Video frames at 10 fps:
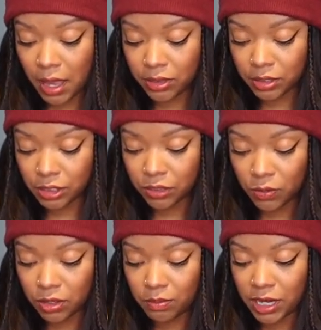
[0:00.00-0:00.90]
I think this is
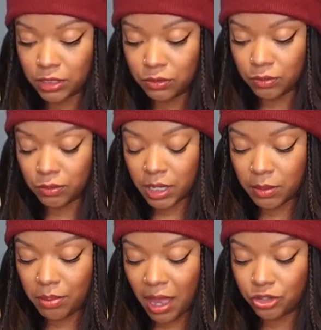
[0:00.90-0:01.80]
one of the best
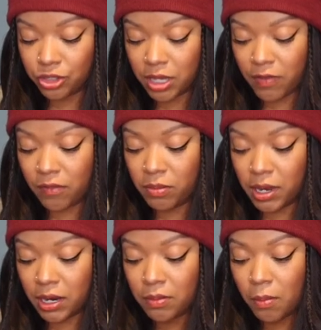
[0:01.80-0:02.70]
like batches I've ever
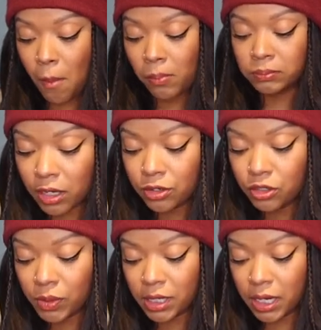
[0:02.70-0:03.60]
made. Here's
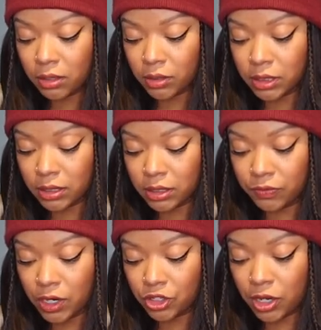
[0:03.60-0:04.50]
the way that I looked at this
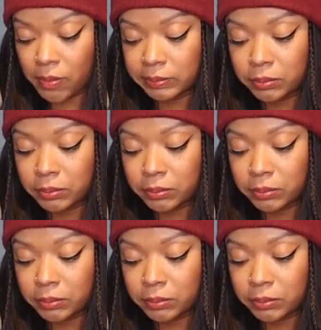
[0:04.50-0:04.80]
friendship.